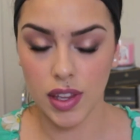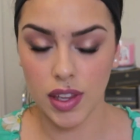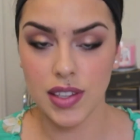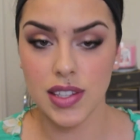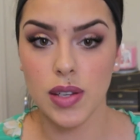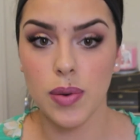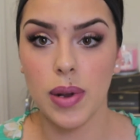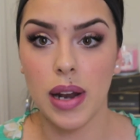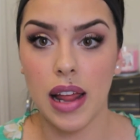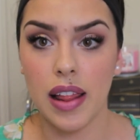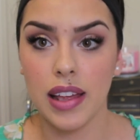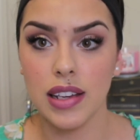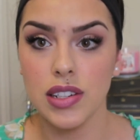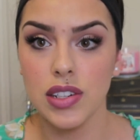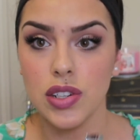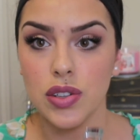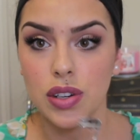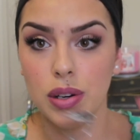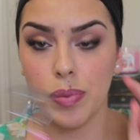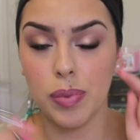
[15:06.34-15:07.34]
So what I like to
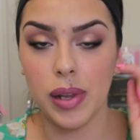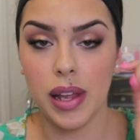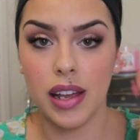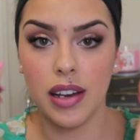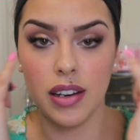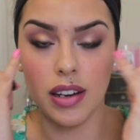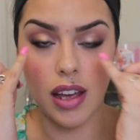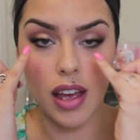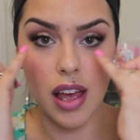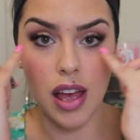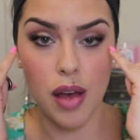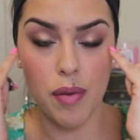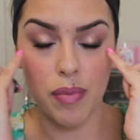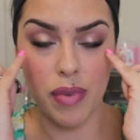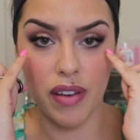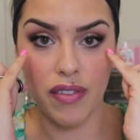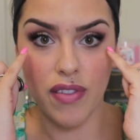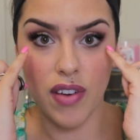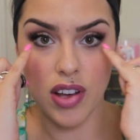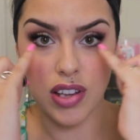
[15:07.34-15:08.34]
do to blend
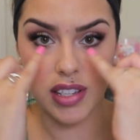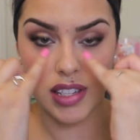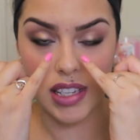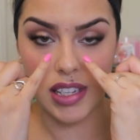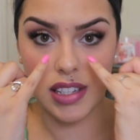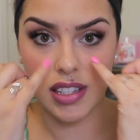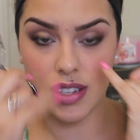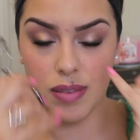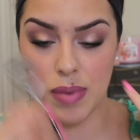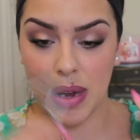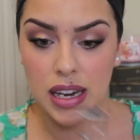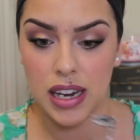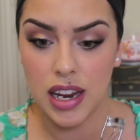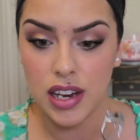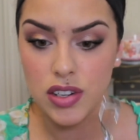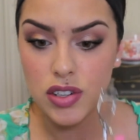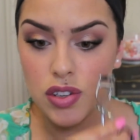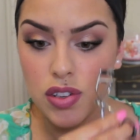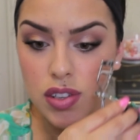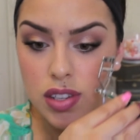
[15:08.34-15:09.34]
my falsies to my
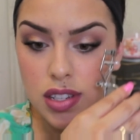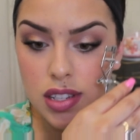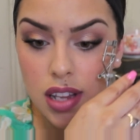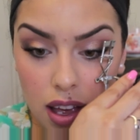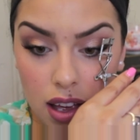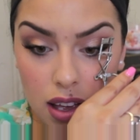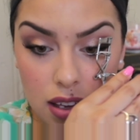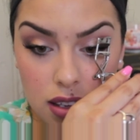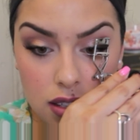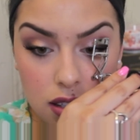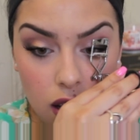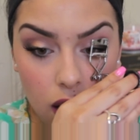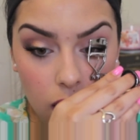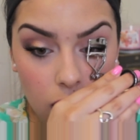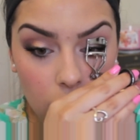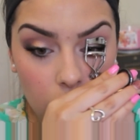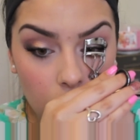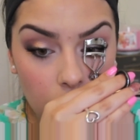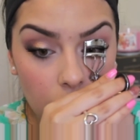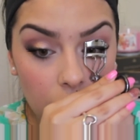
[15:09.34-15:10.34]
naturals is
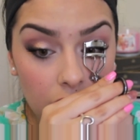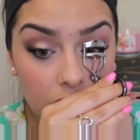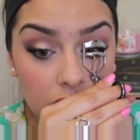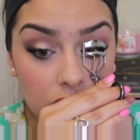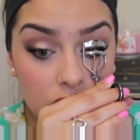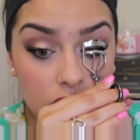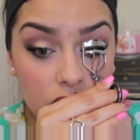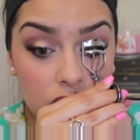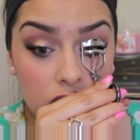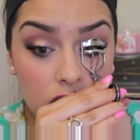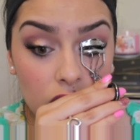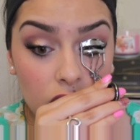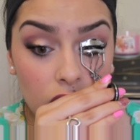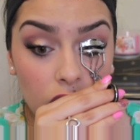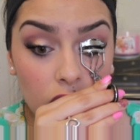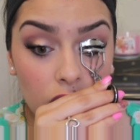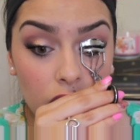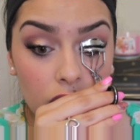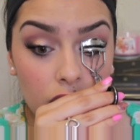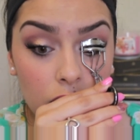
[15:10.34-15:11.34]
I'll go ahead and just
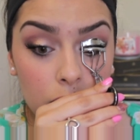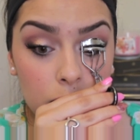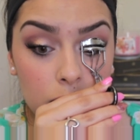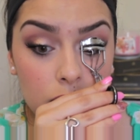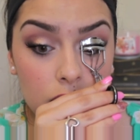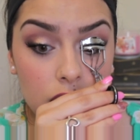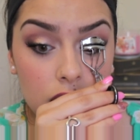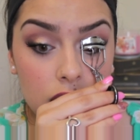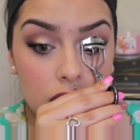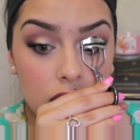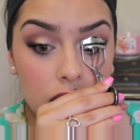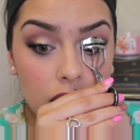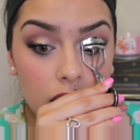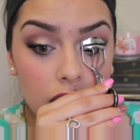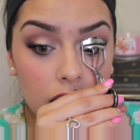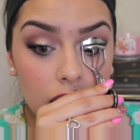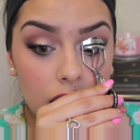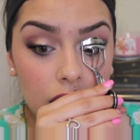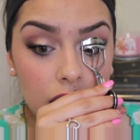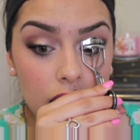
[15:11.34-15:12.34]
curl them just a
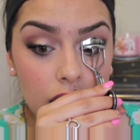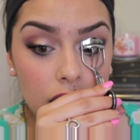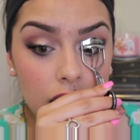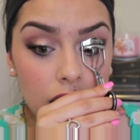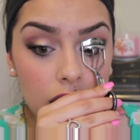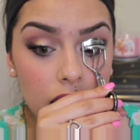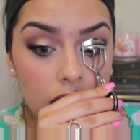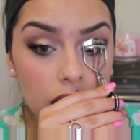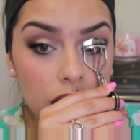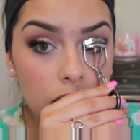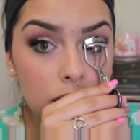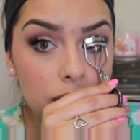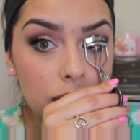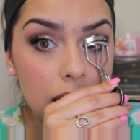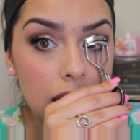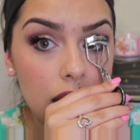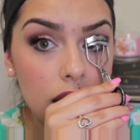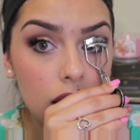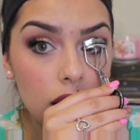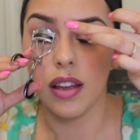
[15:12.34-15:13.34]
little
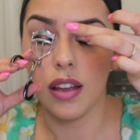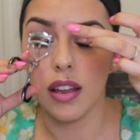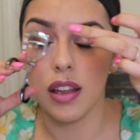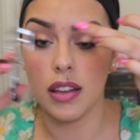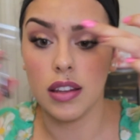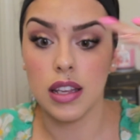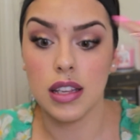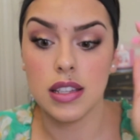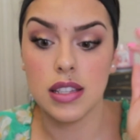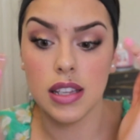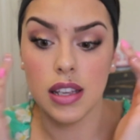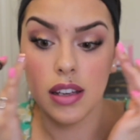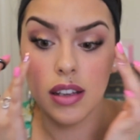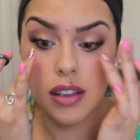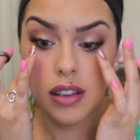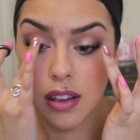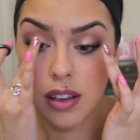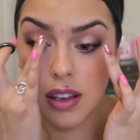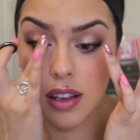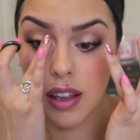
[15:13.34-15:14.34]
bit, and that's it.
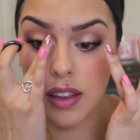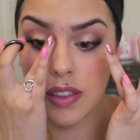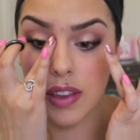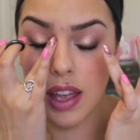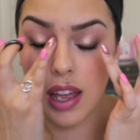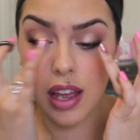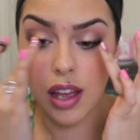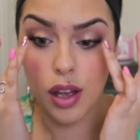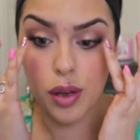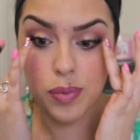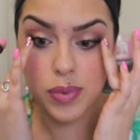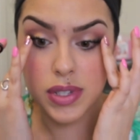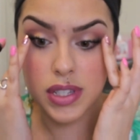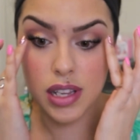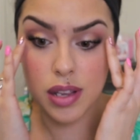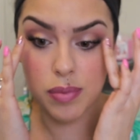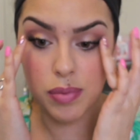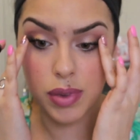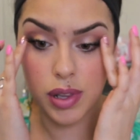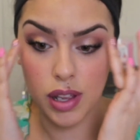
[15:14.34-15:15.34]
And that helps
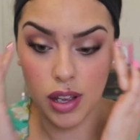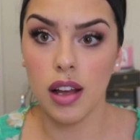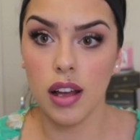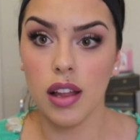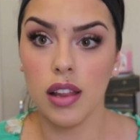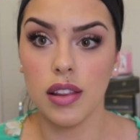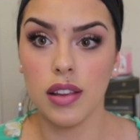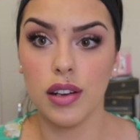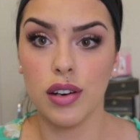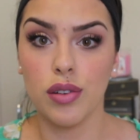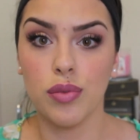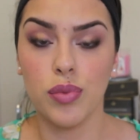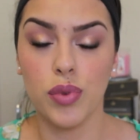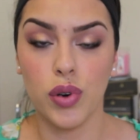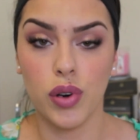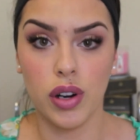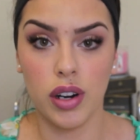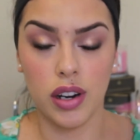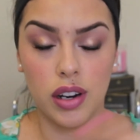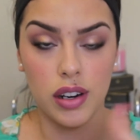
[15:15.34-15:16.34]
them look a little
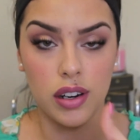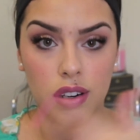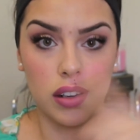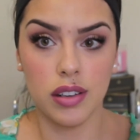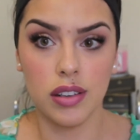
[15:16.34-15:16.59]
more